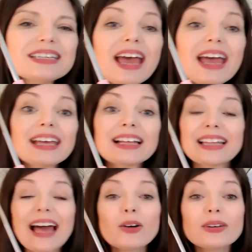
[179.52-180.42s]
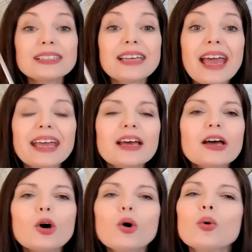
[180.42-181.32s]
day, cloudy day?
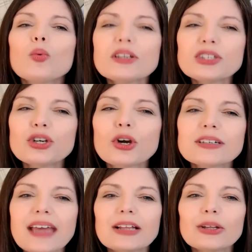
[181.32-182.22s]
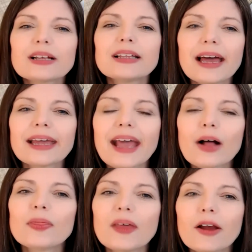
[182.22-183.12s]
What's your day look like
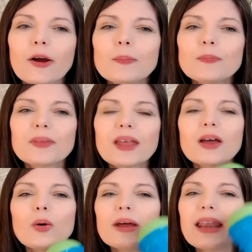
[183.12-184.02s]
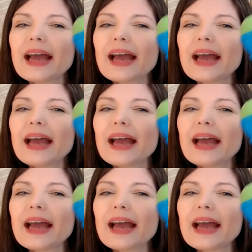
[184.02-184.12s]
out there? When